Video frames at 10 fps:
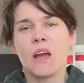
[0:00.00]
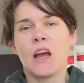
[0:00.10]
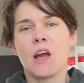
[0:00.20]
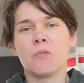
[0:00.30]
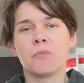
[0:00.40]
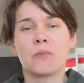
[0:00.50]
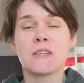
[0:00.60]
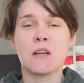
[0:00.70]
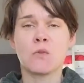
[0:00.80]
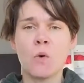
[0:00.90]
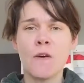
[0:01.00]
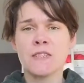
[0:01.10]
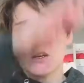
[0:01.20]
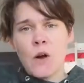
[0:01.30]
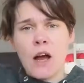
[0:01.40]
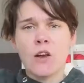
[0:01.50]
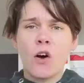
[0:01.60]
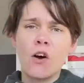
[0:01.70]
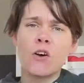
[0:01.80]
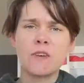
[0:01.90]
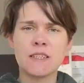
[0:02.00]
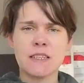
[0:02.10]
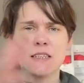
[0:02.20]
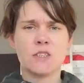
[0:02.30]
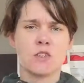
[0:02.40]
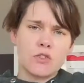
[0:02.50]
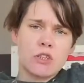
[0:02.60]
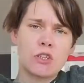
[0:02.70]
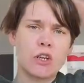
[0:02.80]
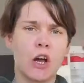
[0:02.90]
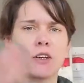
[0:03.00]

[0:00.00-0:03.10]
Because what I've seen quite a lot of is these children who